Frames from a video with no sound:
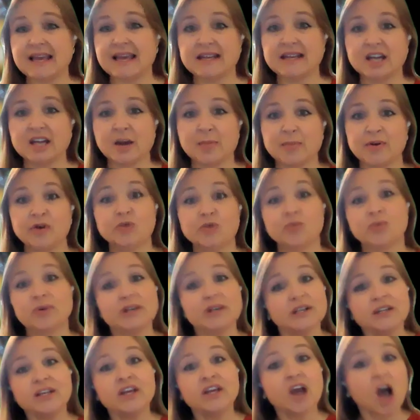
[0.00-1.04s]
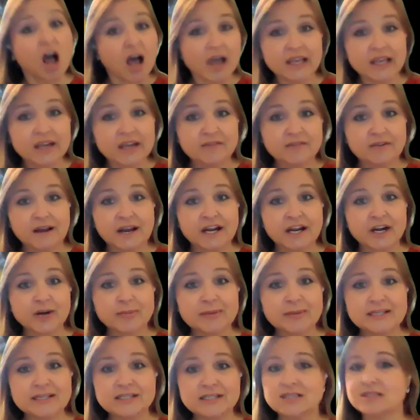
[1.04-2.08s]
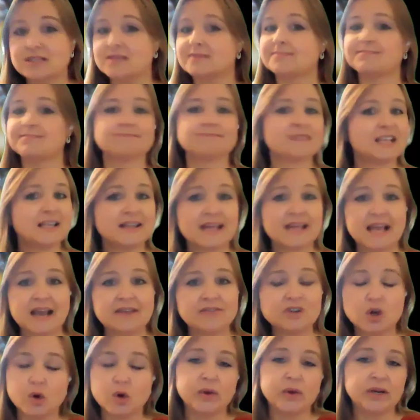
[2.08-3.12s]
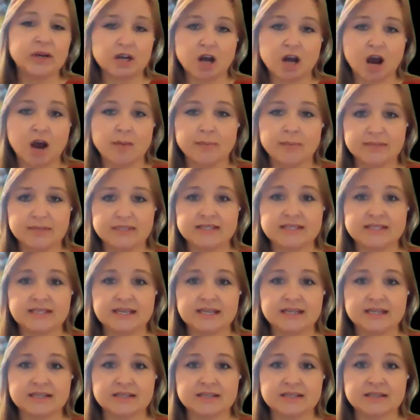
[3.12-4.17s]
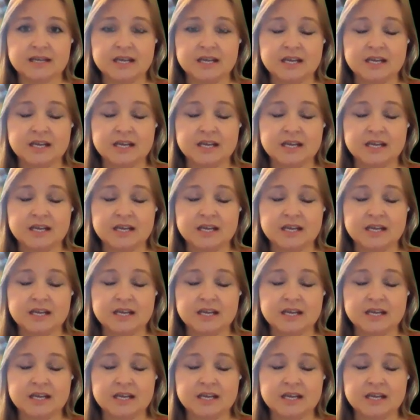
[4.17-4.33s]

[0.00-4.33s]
to end up in a really hot environment, they have no way to compensate.